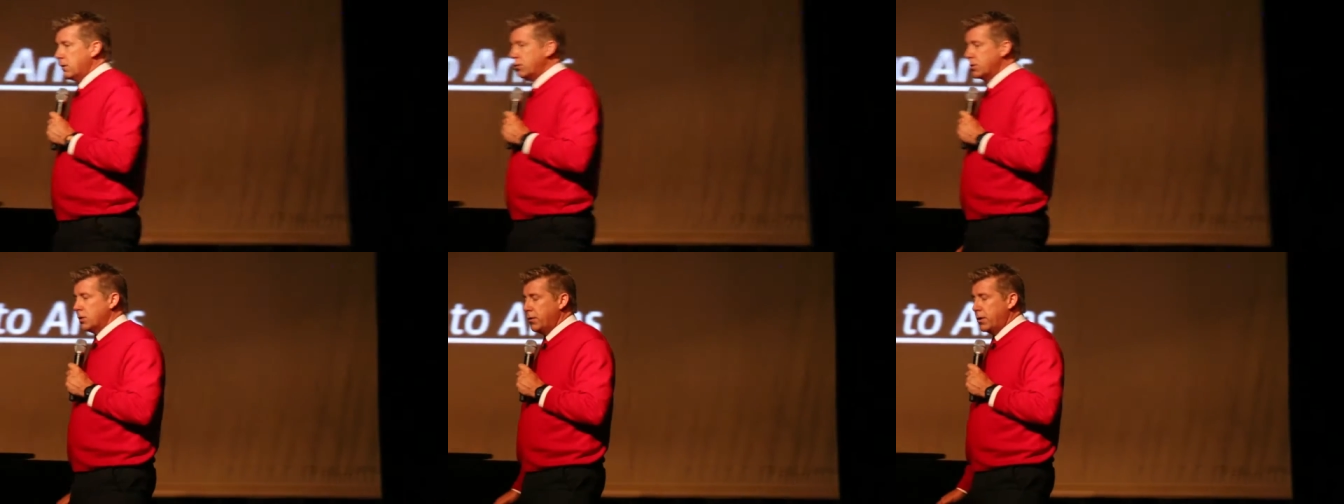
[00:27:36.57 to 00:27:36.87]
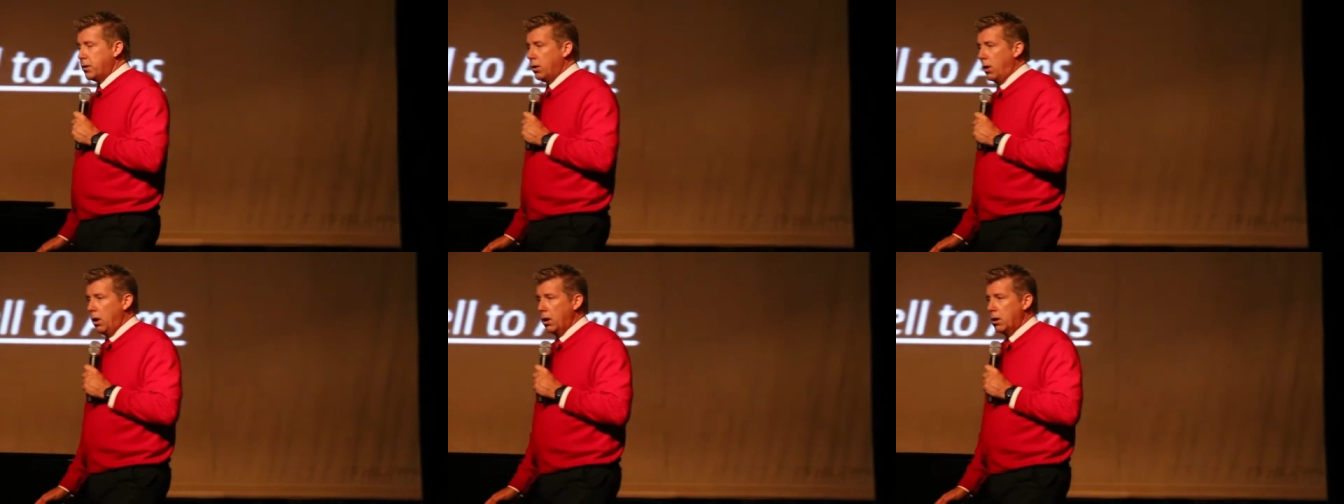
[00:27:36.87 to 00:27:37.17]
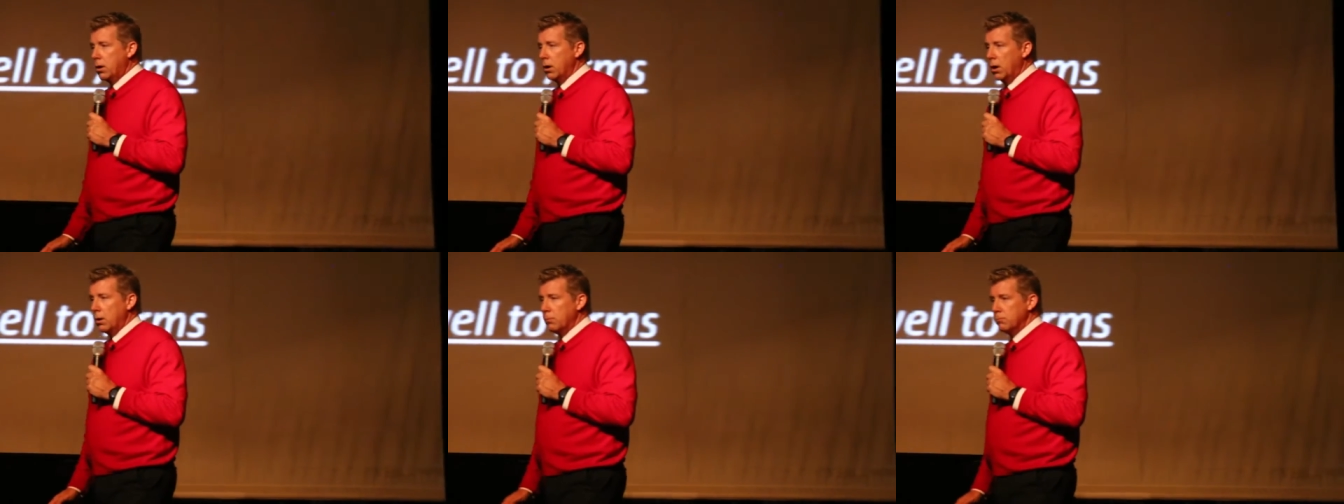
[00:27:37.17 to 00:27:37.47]
here till the
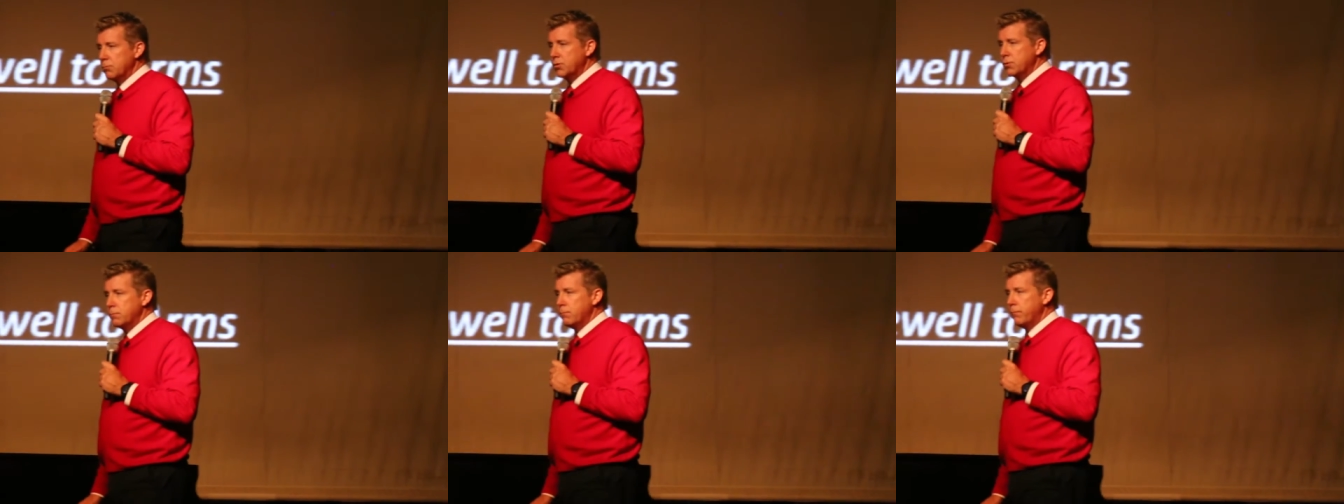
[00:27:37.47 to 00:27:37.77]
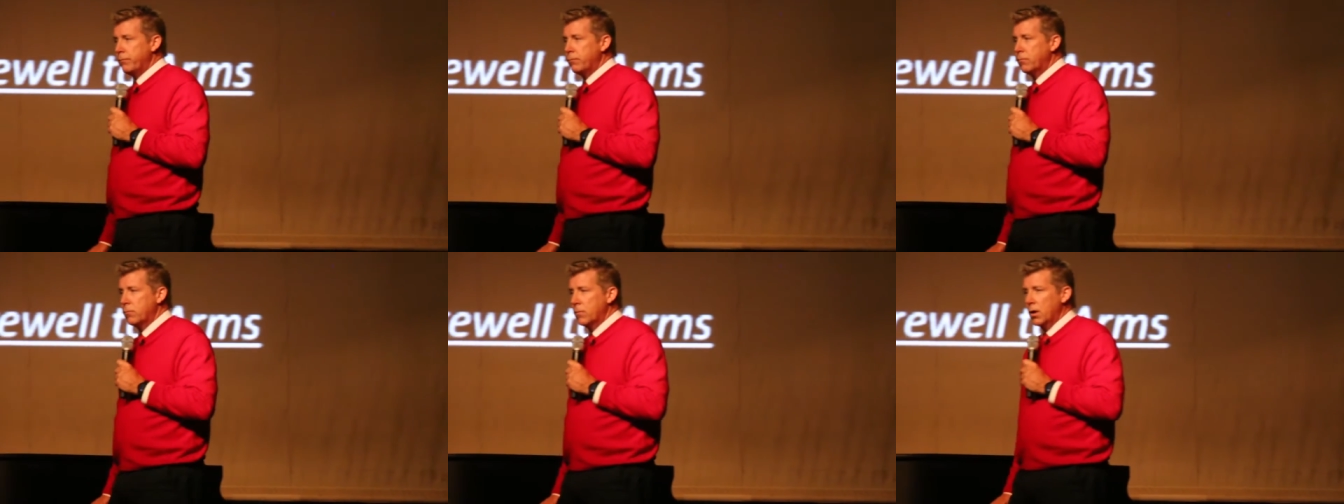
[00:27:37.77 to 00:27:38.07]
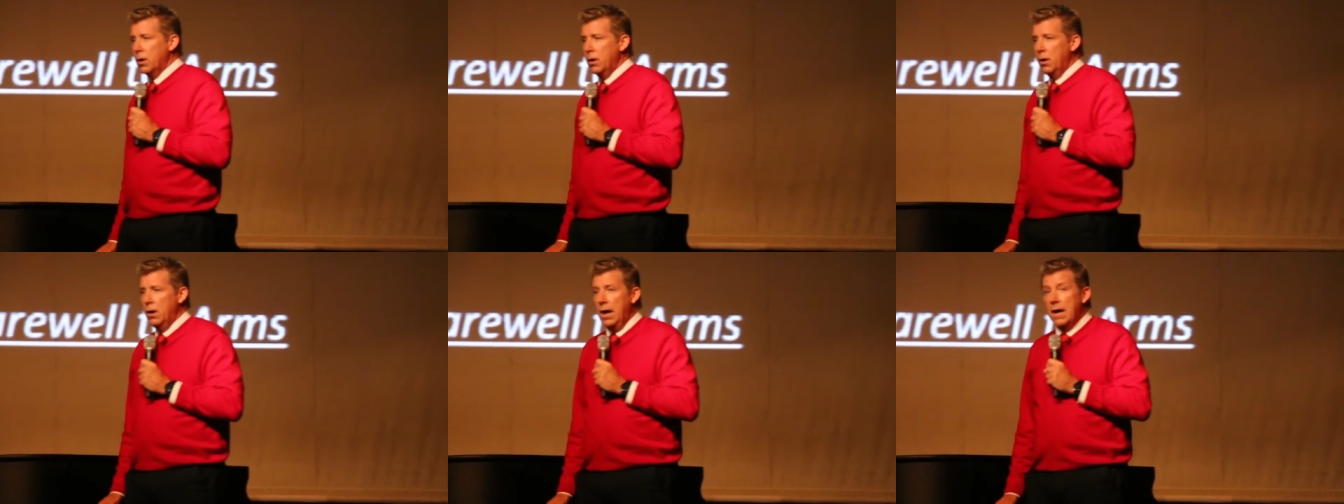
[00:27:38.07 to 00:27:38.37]
car comes.
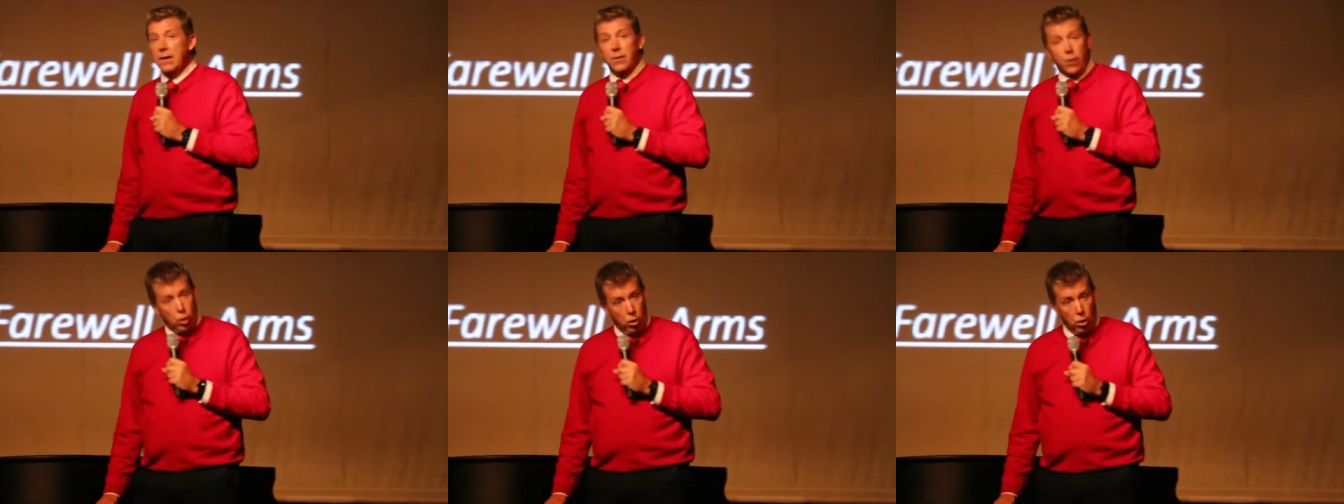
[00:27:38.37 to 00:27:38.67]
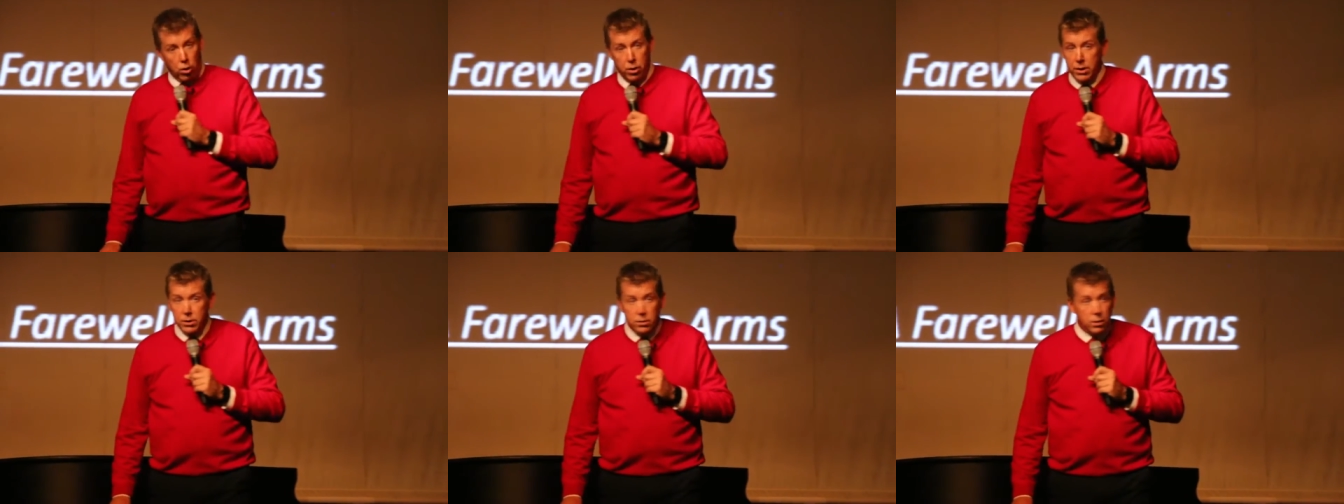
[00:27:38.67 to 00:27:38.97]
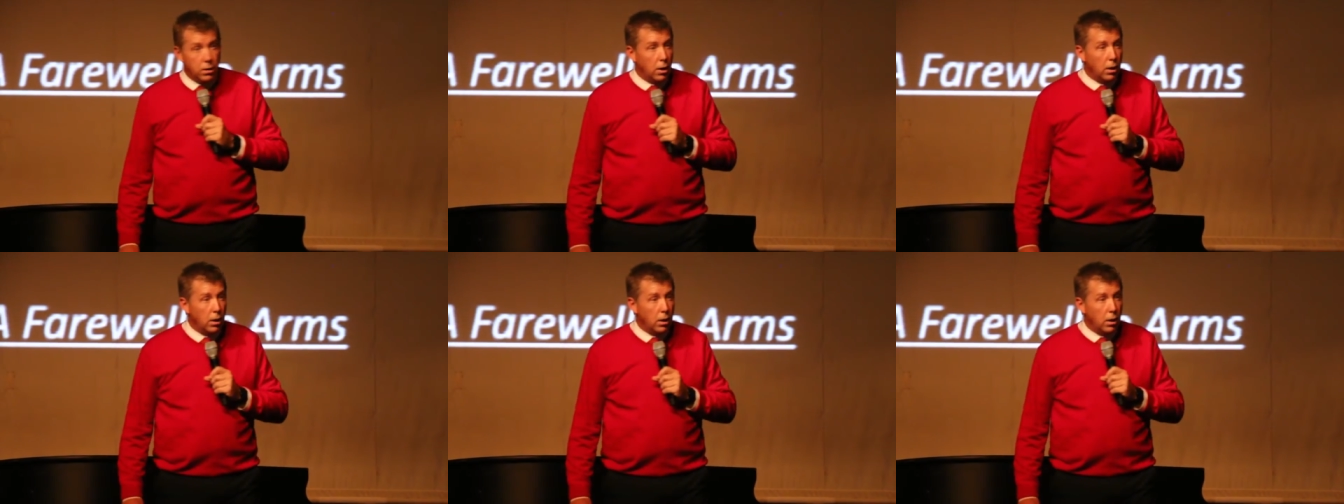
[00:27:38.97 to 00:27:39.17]
And the car didn't